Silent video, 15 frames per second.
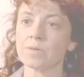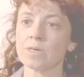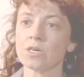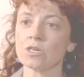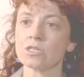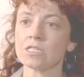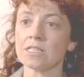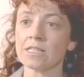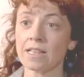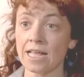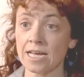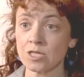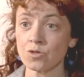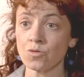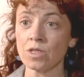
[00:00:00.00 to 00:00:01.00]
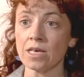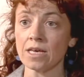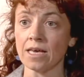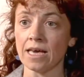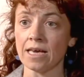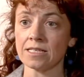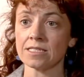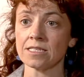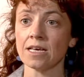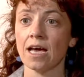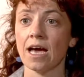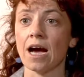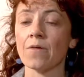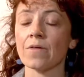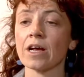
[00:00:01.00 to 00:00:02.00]
because in the last two decades,
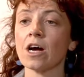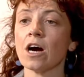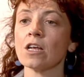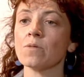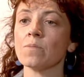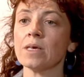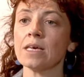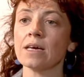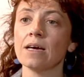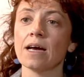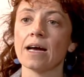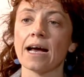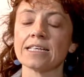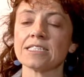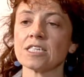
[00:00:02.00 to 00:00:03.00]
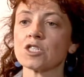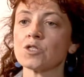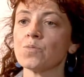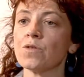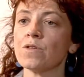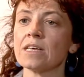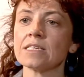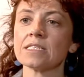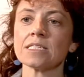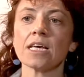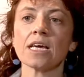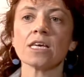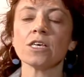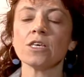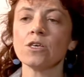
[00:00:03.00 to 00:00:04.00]
our economy has experienced
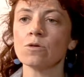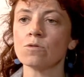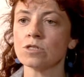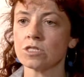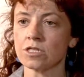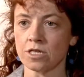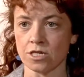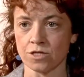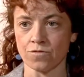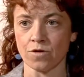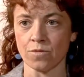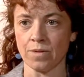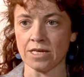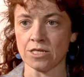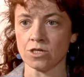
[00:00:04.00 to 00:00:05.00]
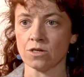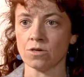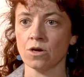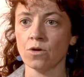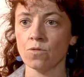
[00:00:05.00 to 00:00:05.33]
a huge transformation,